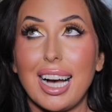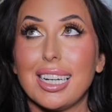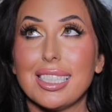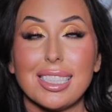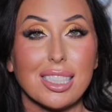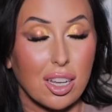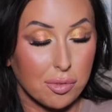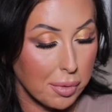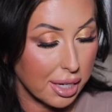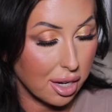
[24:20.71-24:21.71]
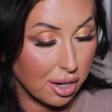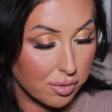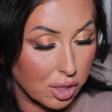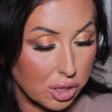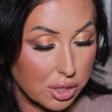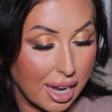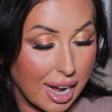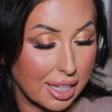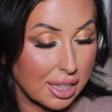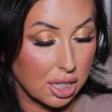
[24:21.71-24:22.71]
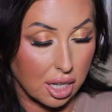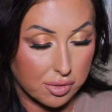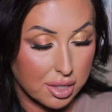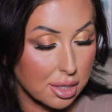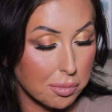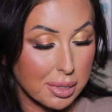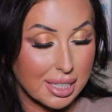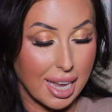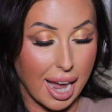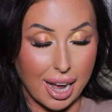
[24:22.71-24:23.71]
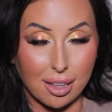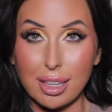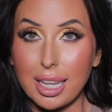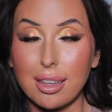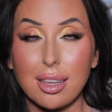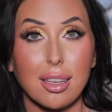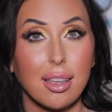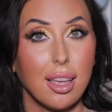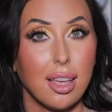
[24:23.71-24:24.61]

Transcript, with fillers: I love my Converse. I love this metallic